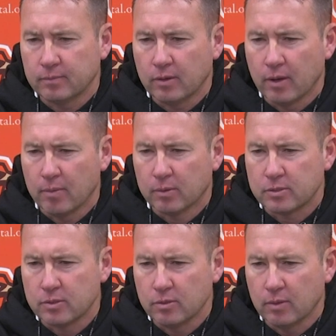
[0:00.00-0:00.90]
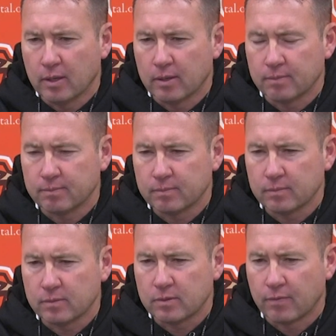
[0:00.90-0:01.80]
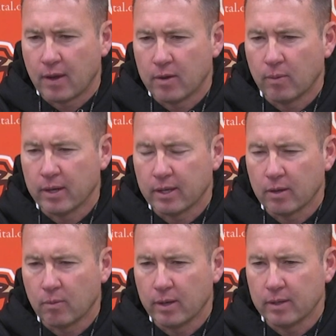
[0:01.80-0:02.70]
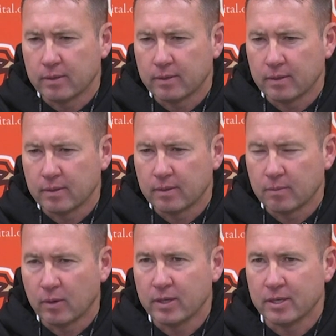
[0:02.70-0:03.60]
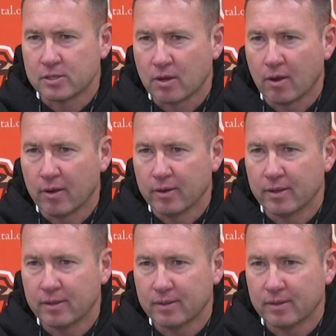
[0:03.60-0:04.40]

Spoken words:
you're able to find a way to get a win, winning is hard.